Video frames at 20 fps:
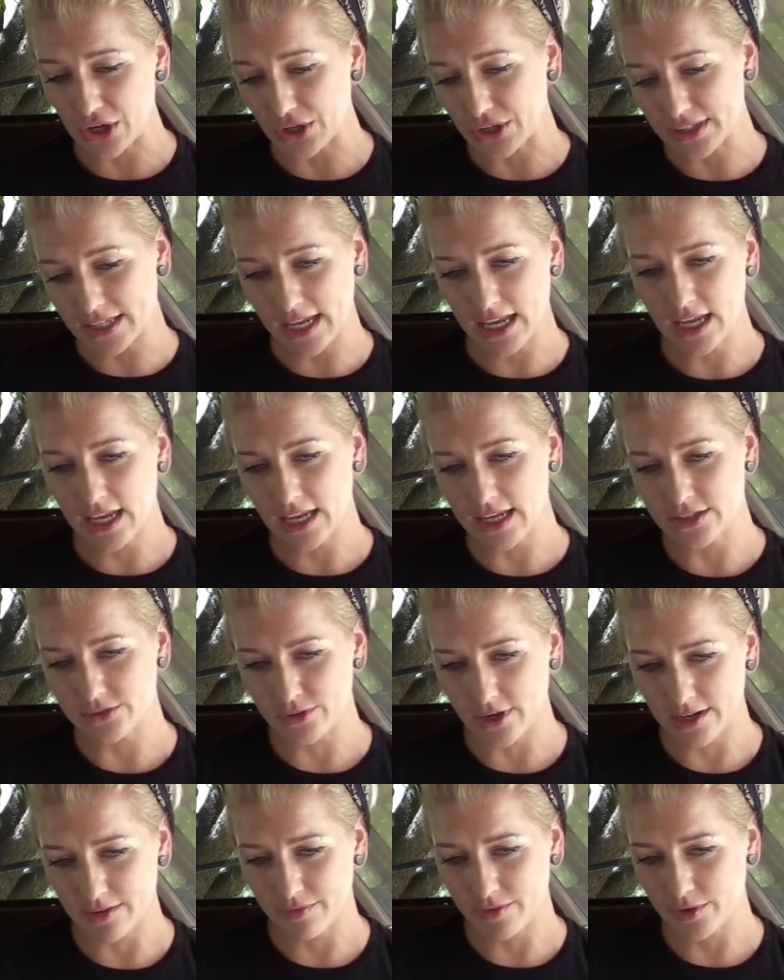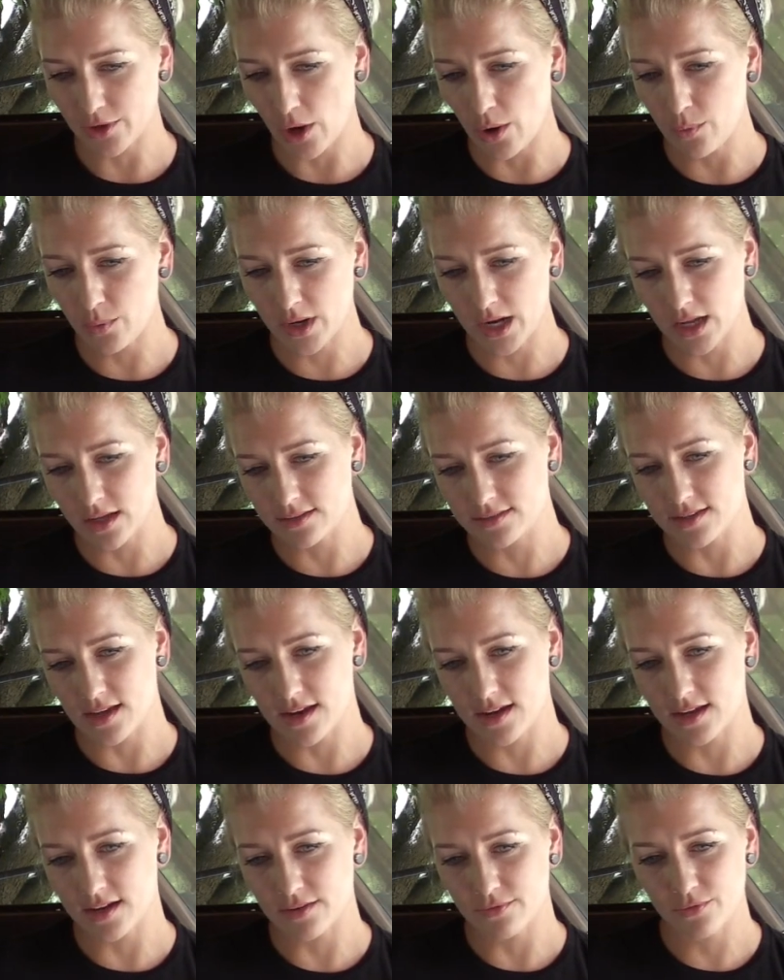all day and try to figure out what else I
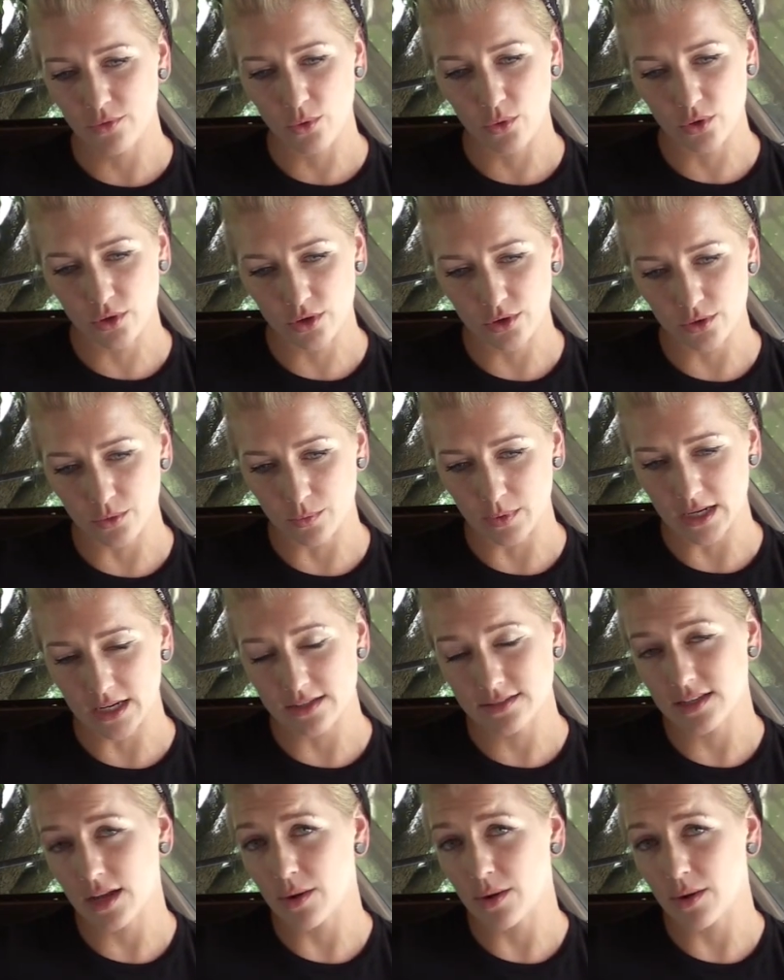can afford or what else